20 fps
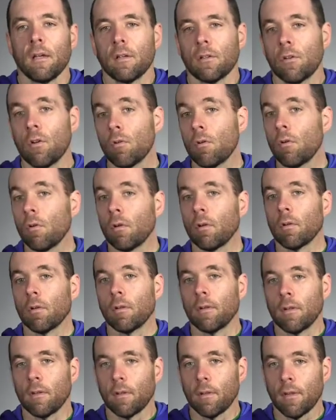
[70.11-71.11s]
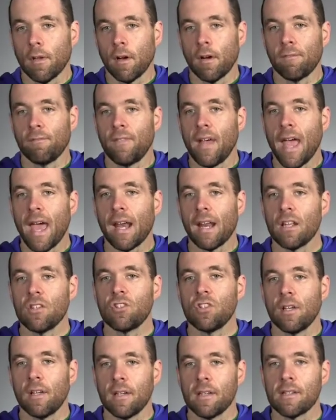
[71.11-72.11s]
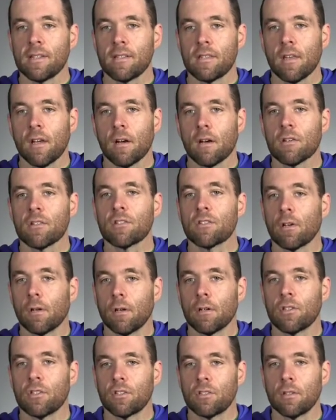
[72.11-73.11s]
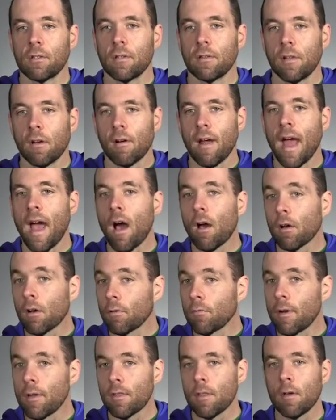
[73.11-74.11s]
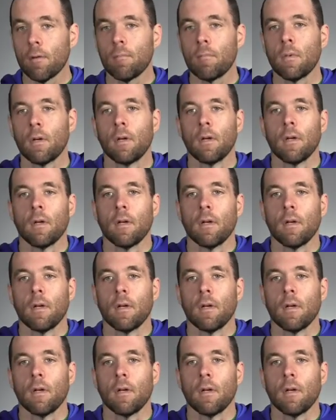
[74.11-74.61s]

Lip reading: Google, their advantage is their search, their algorithm,